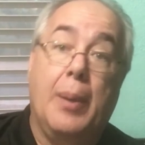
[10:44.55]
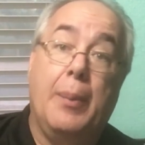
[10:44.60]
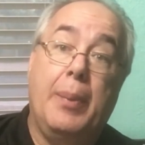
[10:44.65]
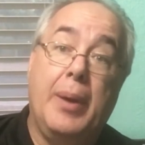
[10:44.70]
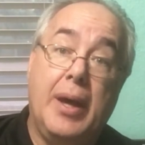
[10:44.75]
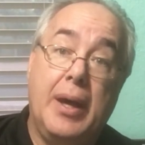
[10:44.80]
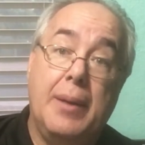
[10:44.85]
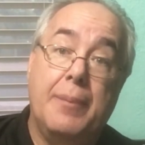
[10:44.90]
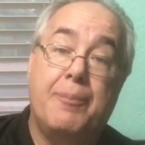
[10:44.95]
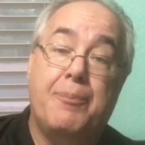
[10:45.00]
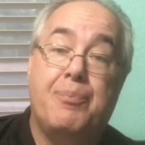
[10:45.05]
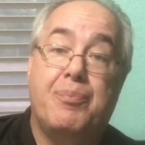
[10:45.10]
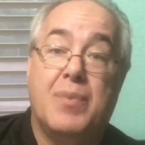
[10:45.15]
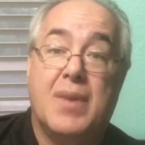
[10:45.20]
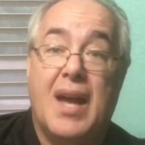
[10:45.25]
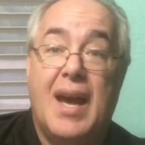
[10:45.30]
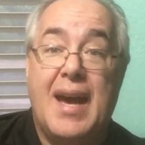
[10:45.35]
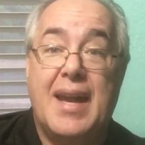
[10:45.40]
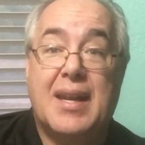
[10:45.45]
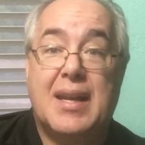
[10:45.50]
But
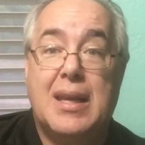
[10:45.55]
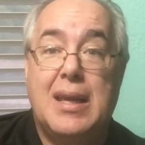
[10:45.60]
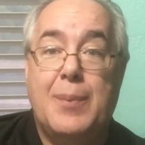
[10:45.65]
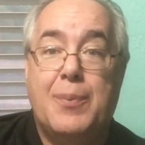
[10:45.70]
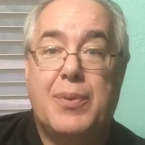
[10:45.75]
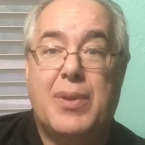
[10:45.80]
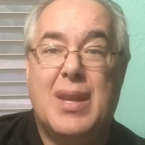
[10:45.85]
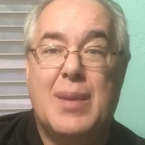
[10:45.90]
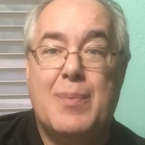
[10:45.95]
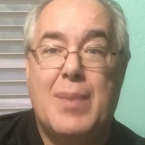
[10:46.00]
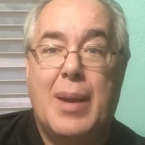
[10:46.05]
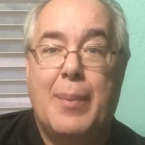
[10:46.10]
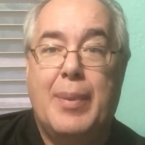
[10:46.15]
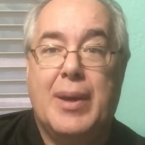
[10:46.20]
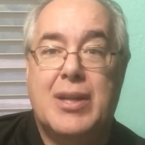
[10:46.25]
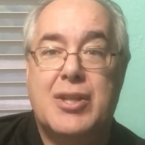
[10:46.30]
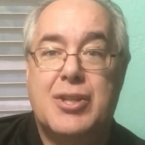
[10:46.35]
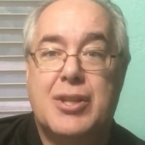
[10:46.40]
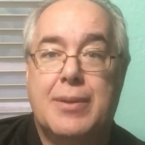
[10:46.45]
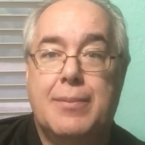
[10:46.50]
I had to keep within my
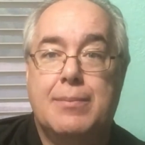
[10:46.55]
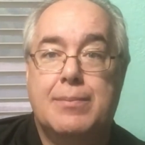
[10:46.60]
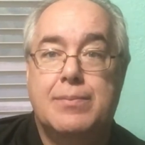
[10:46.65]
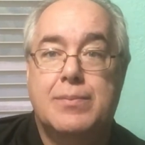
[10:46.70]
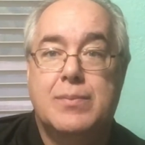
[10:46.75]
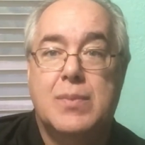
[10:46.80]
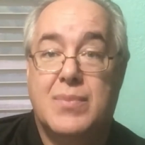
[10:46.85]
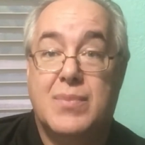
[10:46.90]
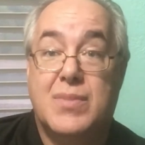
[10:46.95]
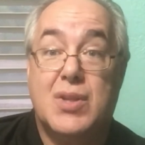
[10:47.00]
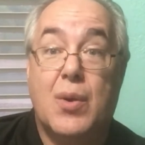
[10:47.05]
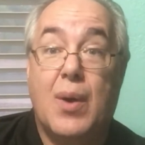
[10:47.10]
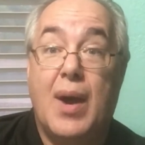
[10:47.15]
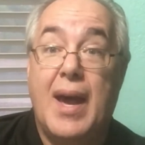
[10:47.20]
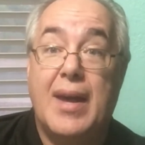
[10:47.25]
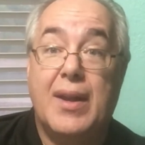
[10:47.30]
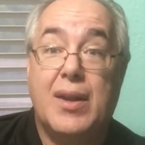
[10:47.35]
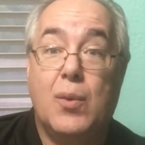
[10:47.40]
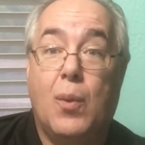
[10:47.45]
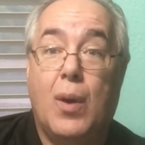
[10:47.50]
budget, so I
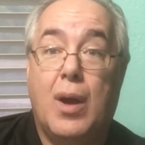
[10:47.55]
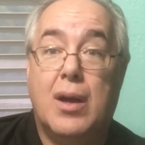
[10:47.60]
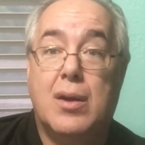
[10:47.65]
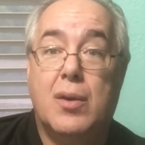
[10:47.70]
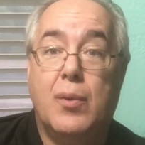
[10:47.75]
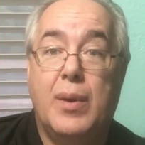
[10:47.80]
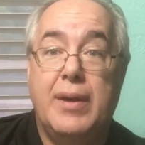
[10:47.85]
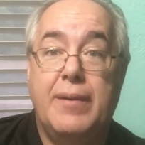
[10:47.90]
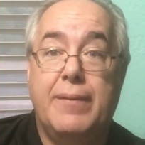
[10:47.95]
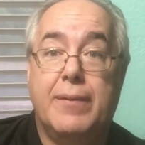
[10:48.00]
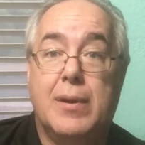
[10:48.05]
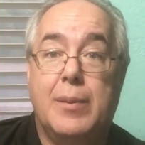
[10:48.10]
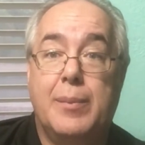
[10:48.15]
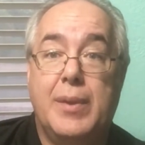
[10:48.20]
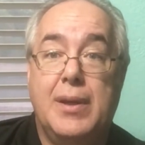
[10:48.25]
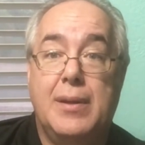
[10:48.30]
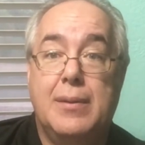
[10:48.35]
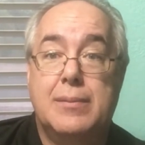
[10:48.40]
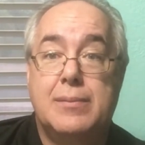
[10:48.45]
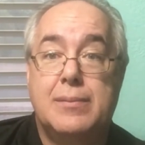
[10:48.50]
had to walk away from
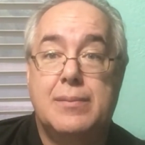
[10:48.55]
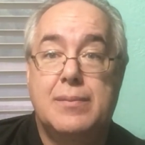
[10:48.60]
it.